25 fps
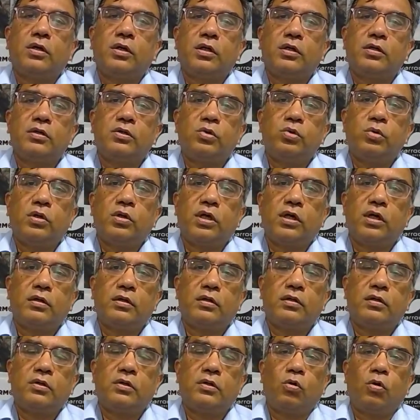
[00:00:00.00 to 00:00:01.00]
do
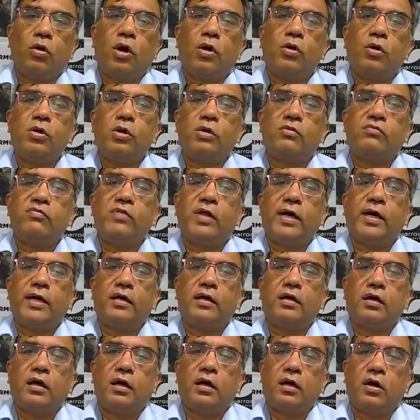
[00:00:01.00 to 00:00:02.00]
a rollout of that
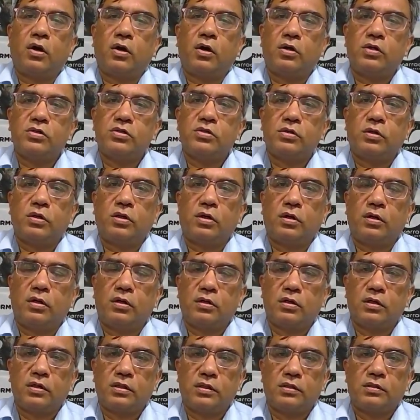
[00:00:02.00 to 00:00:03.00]
across
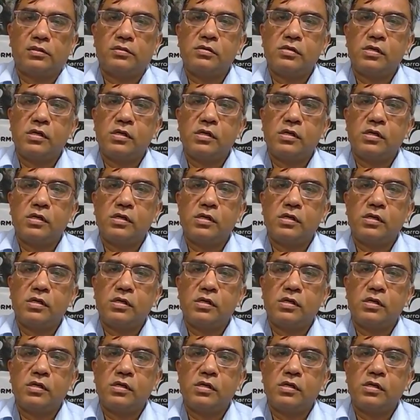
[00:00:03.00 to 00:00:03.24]
your